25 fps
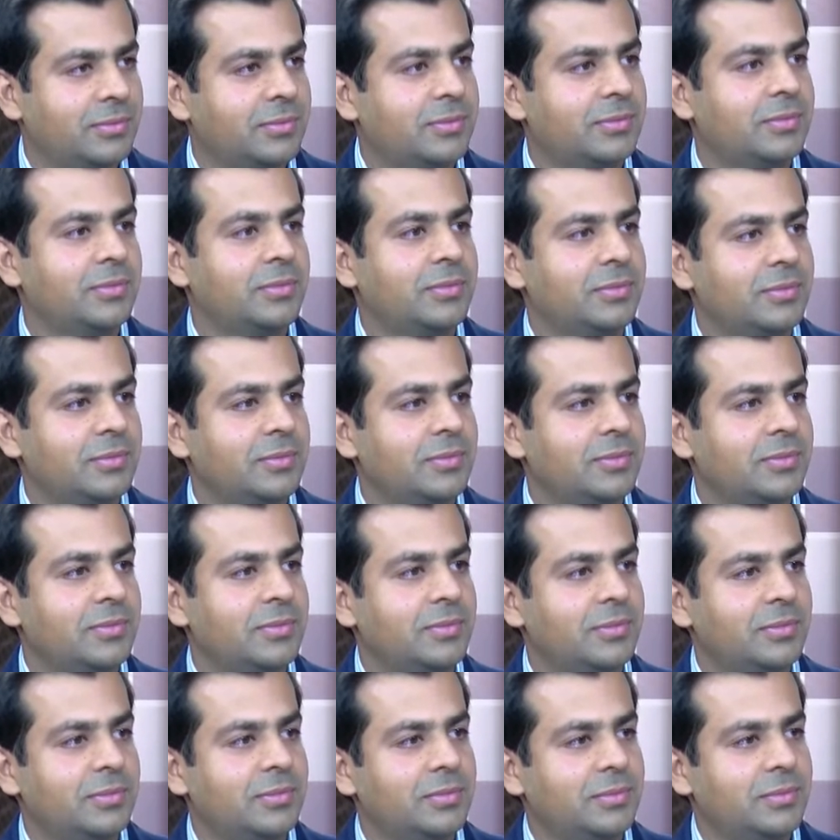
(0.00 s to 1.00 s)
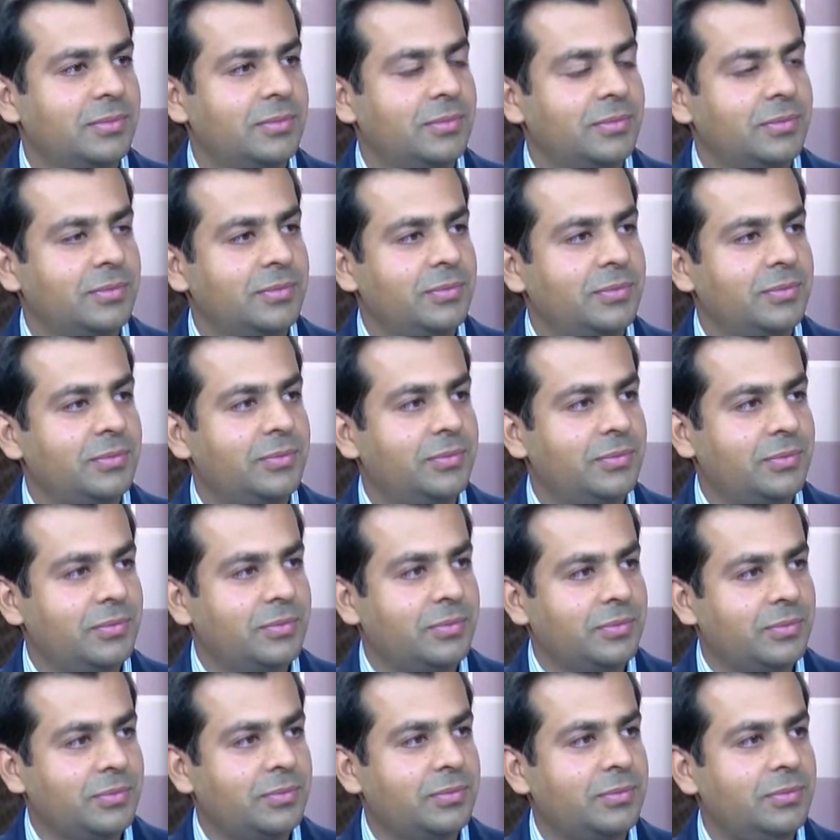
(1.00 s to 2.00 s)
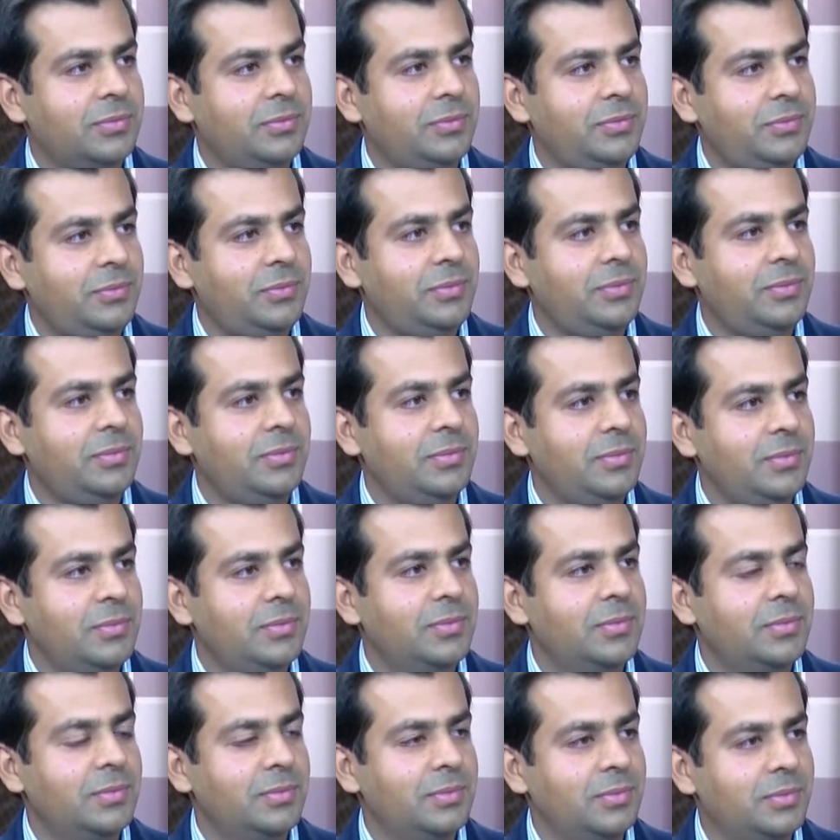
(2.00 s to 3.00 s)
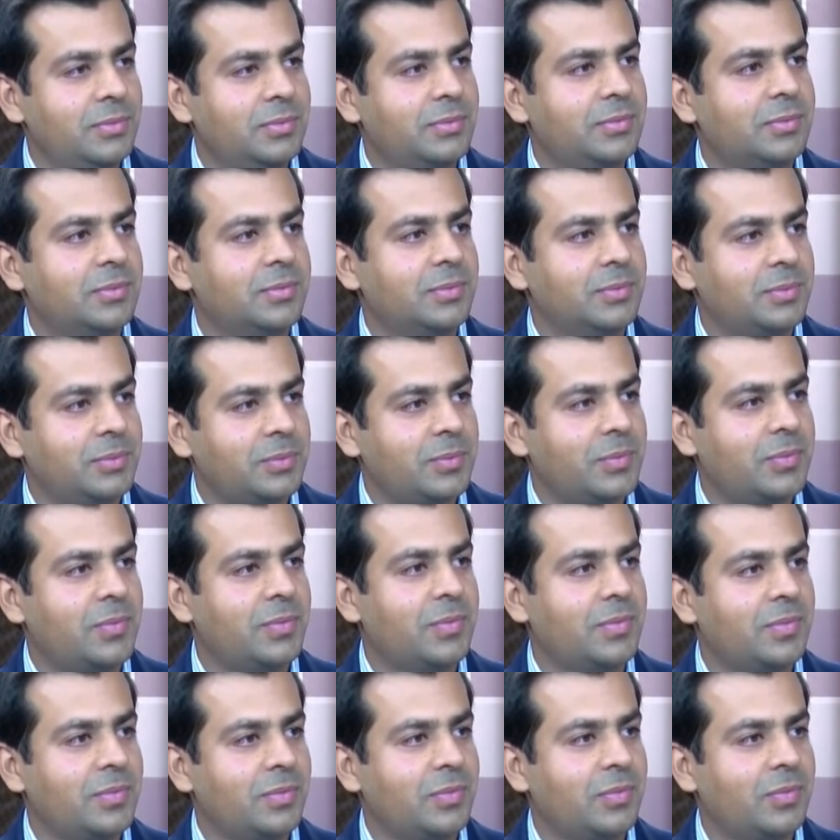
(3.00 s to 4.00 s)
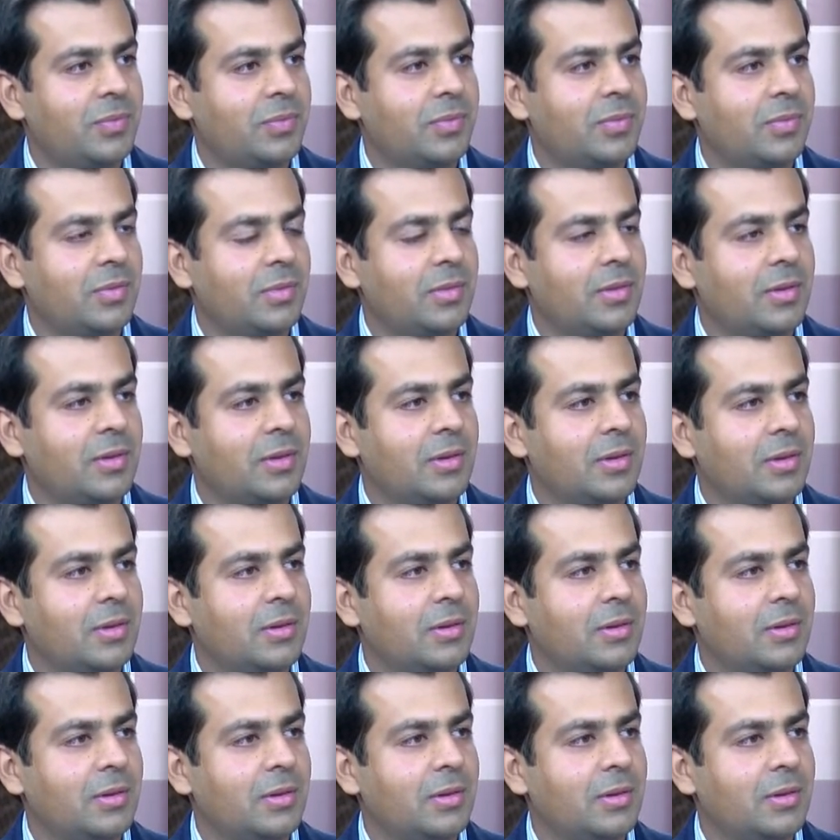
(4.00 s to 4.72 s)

The person shown says nothing.